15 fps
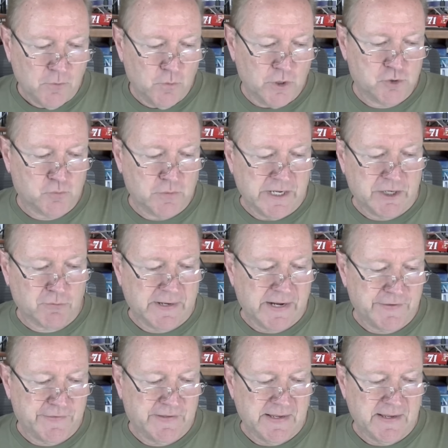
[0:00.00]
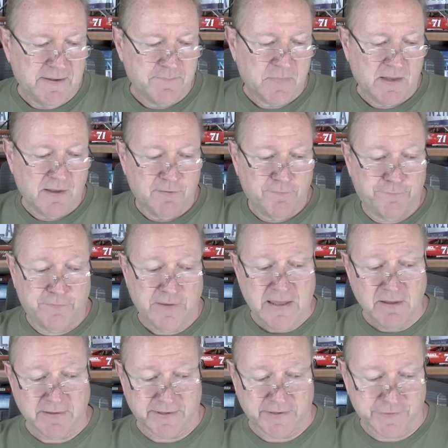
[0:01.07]
which recreates the
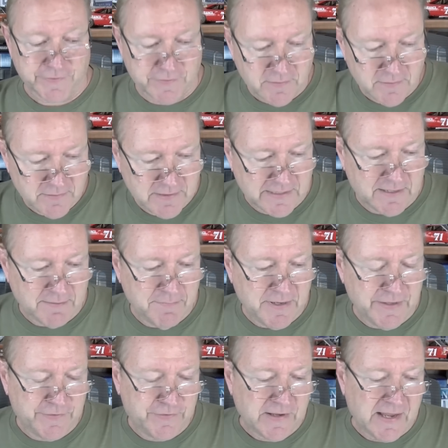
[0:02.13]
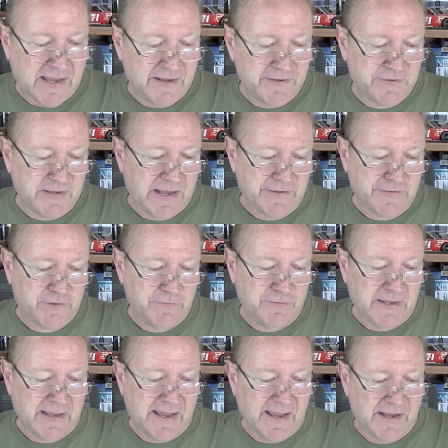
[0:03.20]
feelings that the midsize
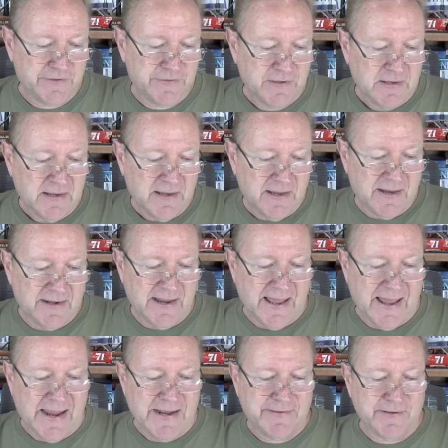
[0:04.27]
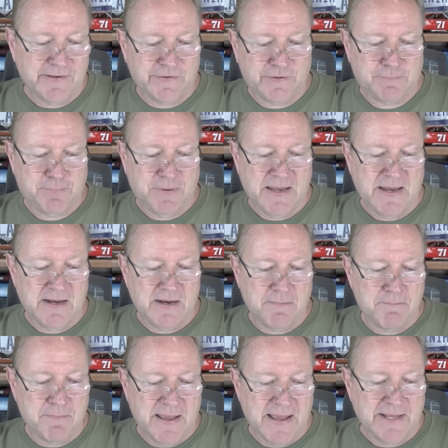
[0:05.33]
SUV has an eight speed
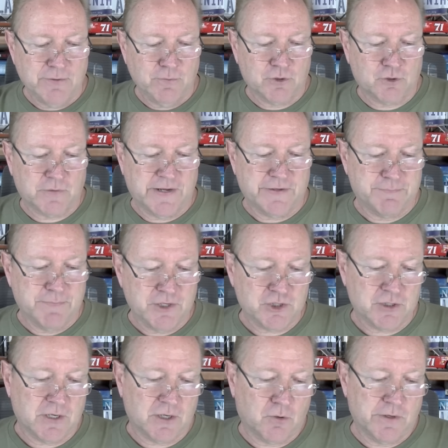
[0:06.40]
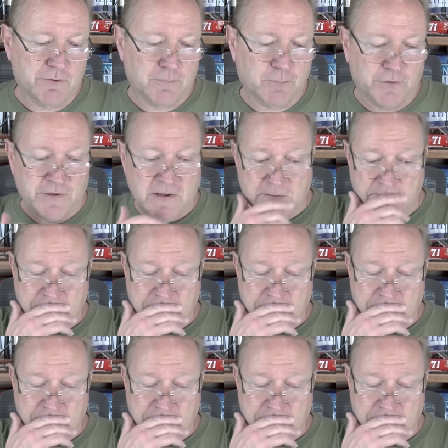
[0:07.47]
manual transmission, according to reports.